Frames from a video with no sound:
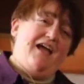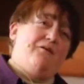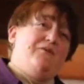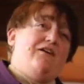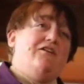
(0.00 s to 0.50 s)

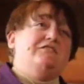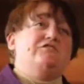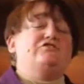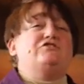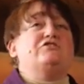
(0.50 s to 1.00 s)
And we aren't
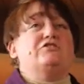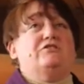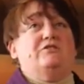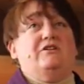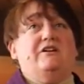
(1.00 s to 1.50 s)

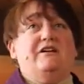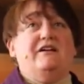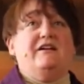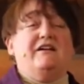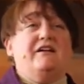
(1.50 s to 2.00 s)
sure
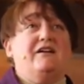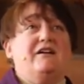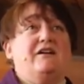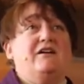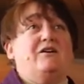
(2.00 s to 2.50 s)

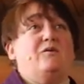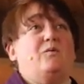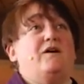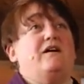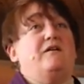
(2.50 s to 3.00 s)

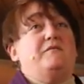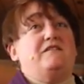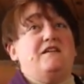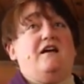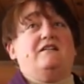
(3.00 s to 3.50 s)
what comes
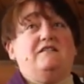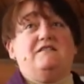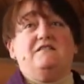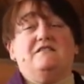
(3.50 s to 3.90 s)
next.